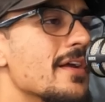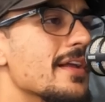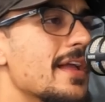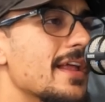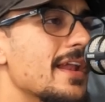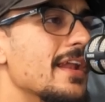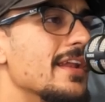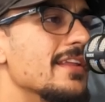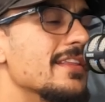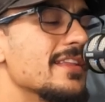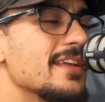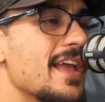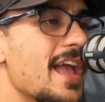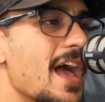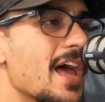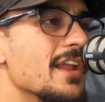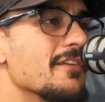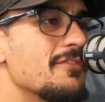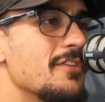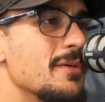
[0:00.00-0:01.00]
can get anything
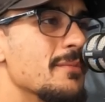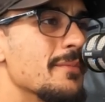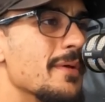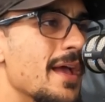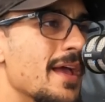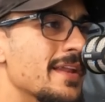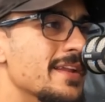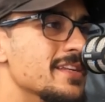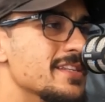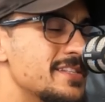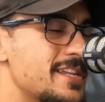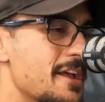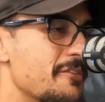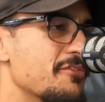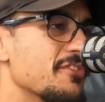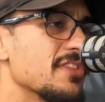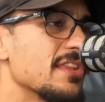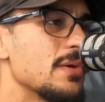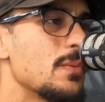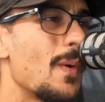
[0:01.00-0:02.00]
out of him, it is
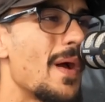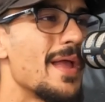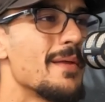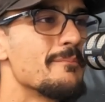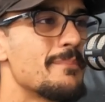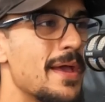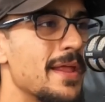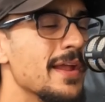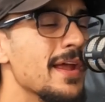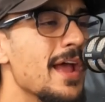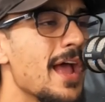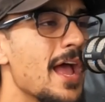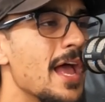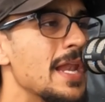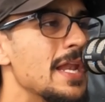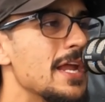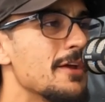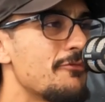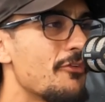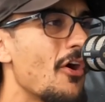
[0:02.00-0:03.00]
definitely Wayne Bennett.
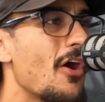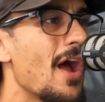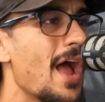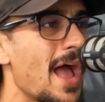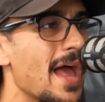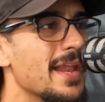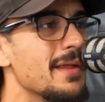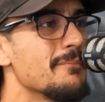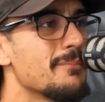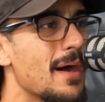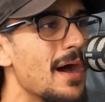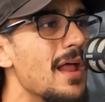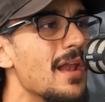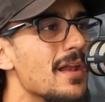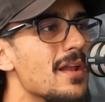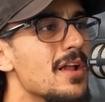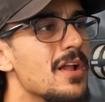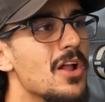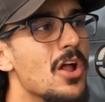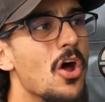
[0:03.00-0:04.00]
And if I had him, I
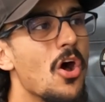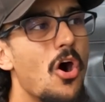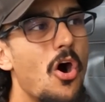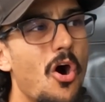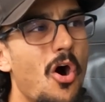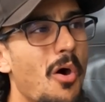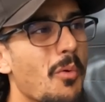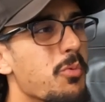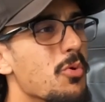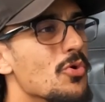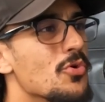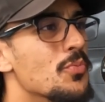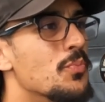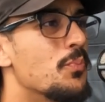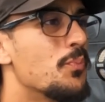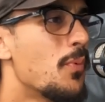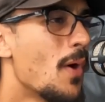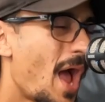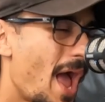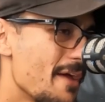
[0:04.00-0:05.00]
would
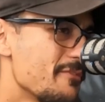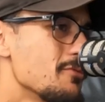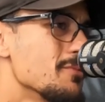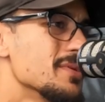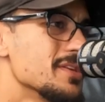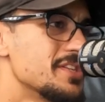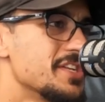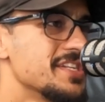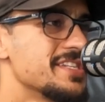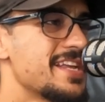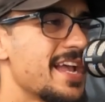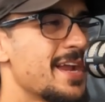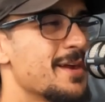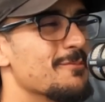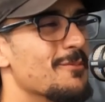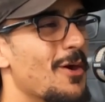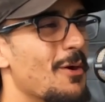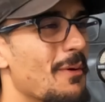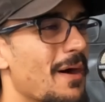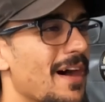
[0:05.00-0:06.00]
have him as your
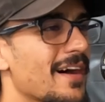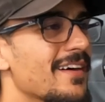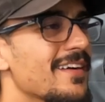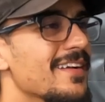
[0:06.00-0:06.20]
second rower.